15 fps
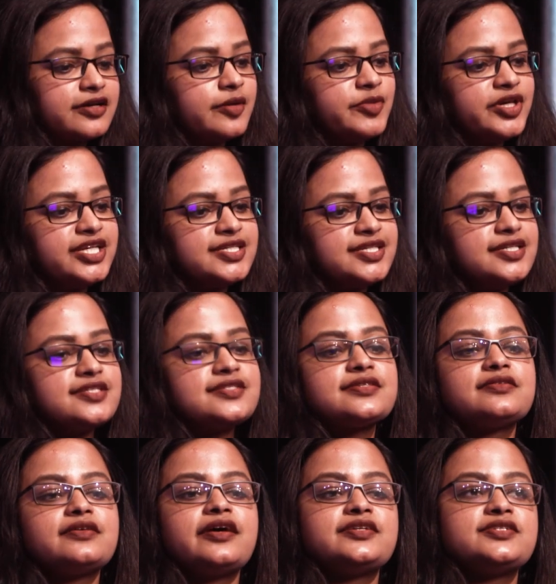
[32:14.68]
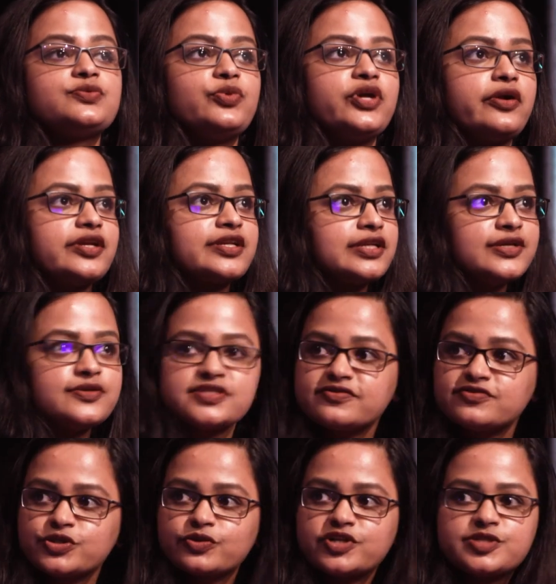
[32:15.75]
communities, we are
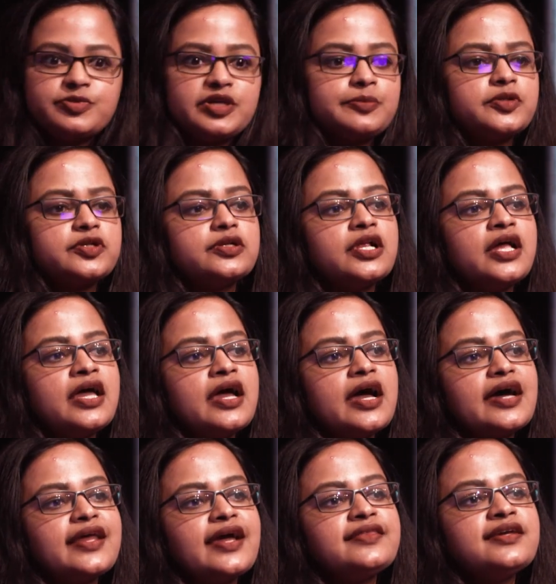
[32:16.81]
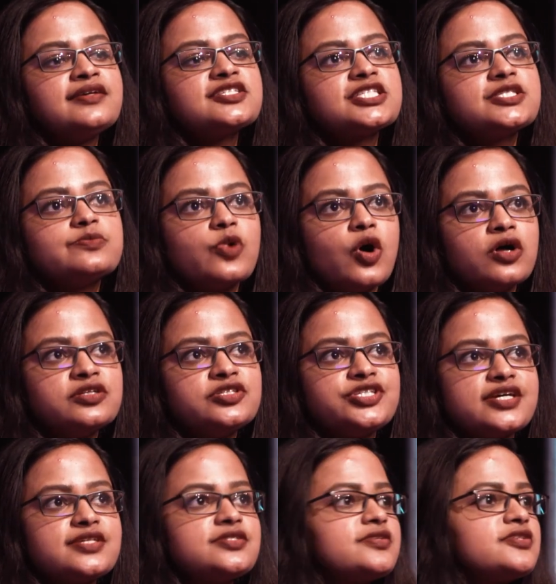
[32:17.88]
inclusive towards people, and I think small
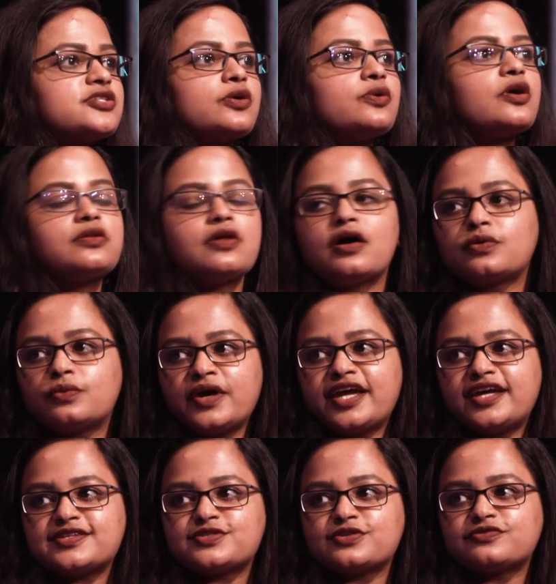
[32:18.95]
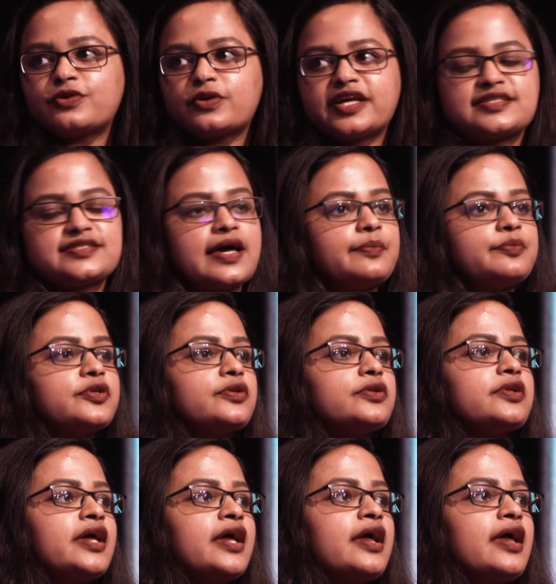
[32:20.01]
gestures go a long way. So for
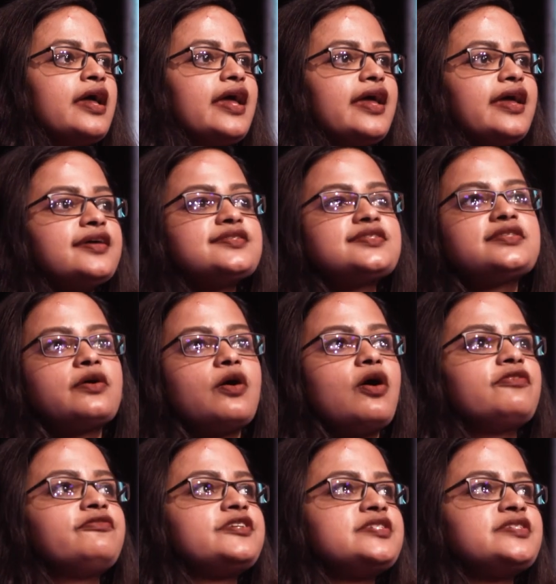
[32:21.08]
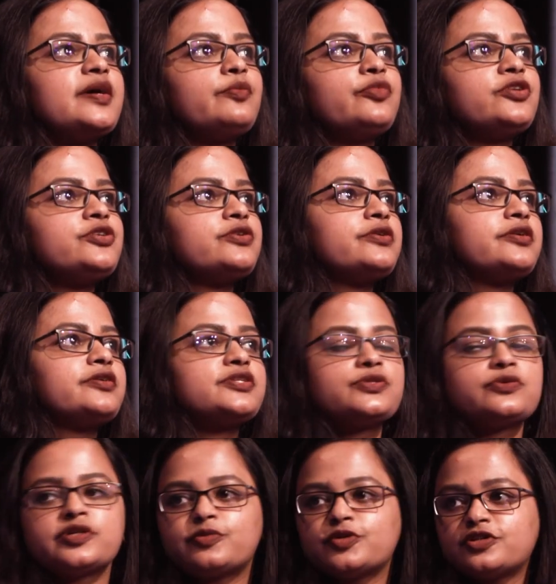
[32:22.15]
example, is the office temperature
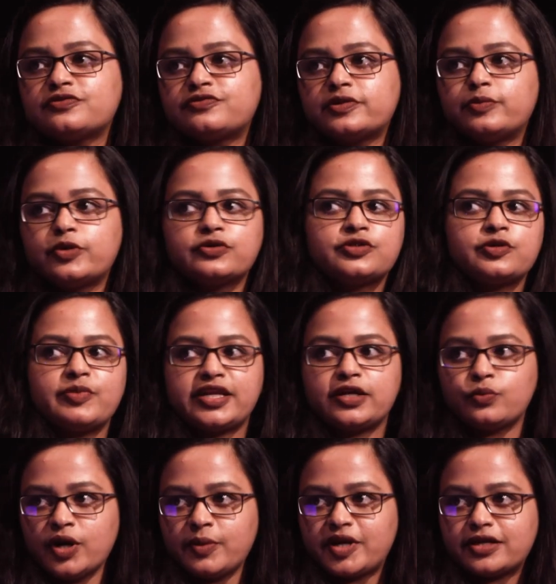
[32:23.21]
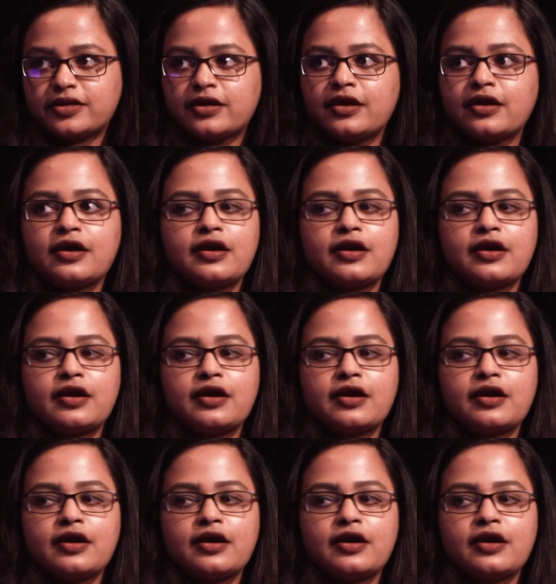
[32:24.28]
suitable for both men and women?